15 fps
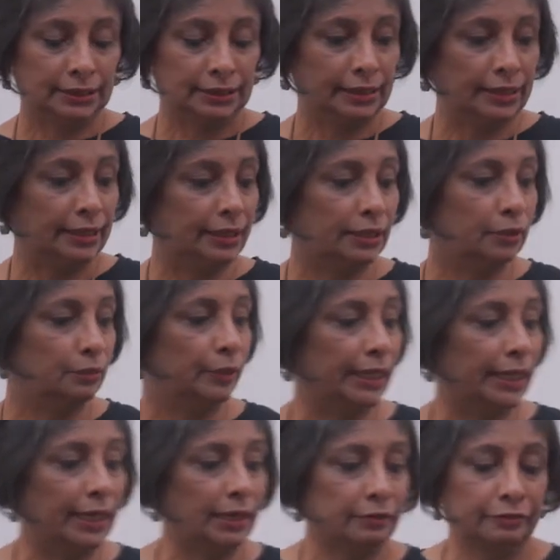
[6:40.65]
And we
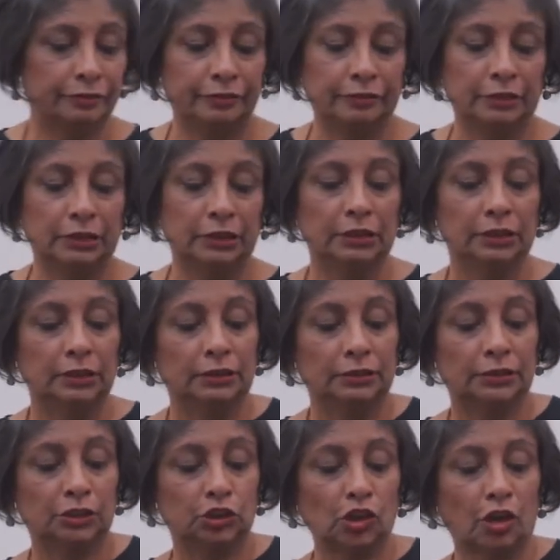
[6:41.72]
have the
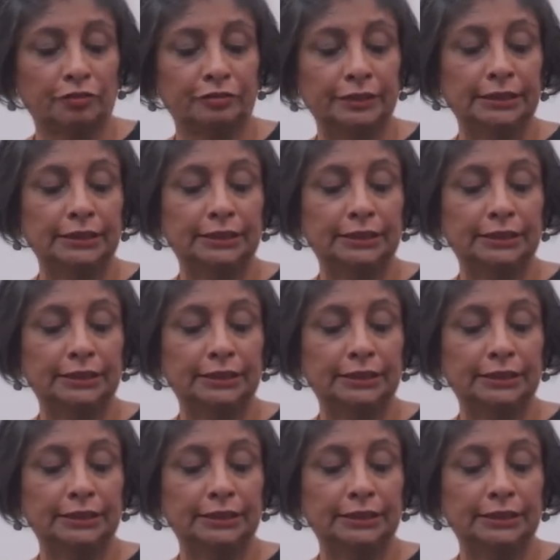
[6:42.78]
softened